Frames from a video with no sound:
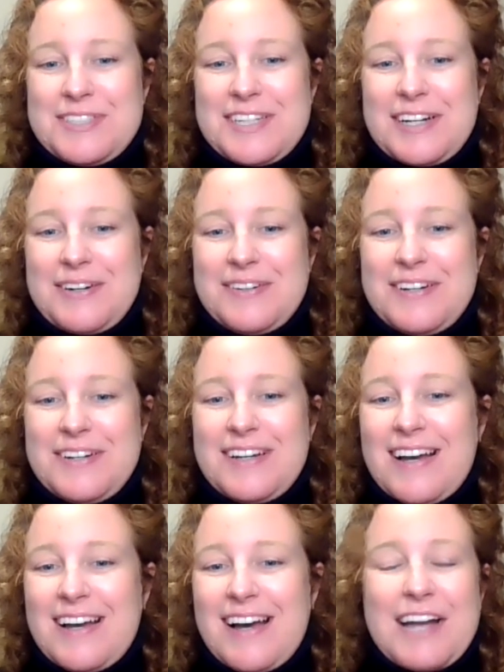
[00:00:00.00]
So
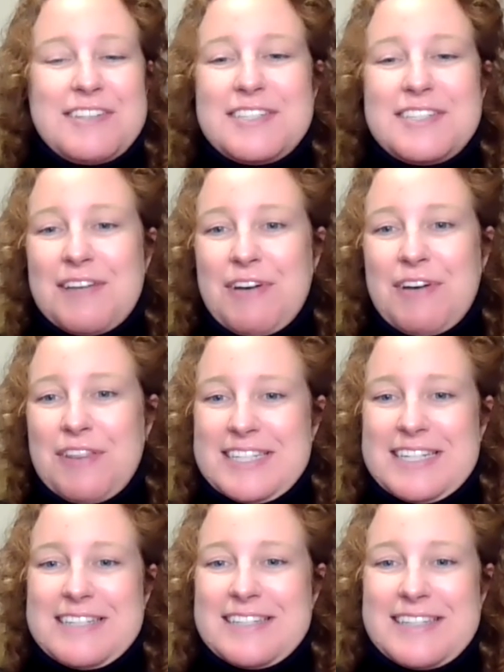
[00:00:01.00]
I just love all the
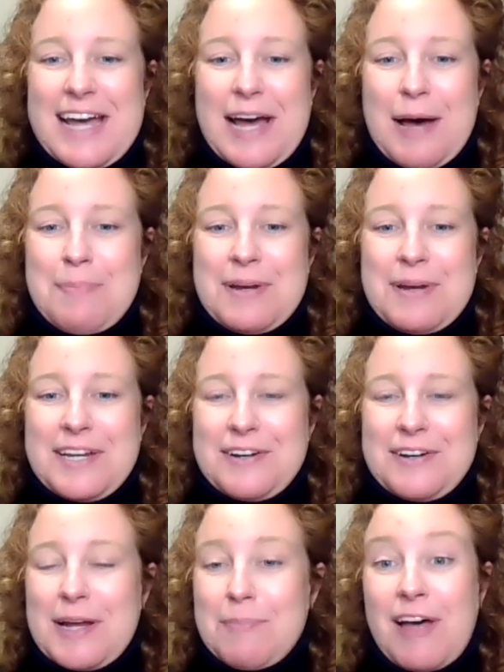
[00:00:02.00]
seasons that happen here
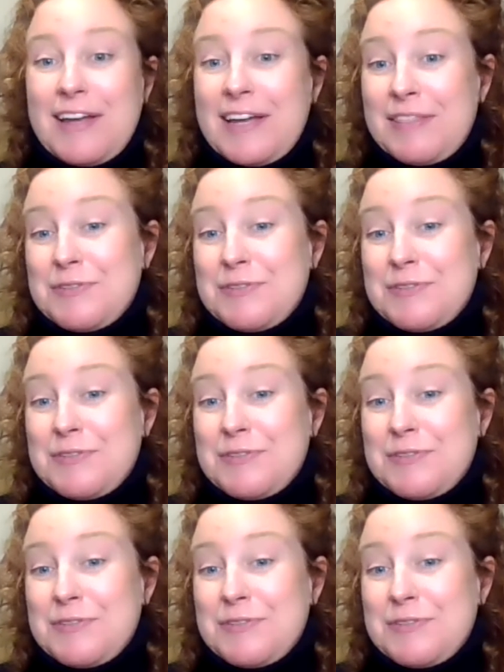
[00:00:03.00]
in Napa Valley,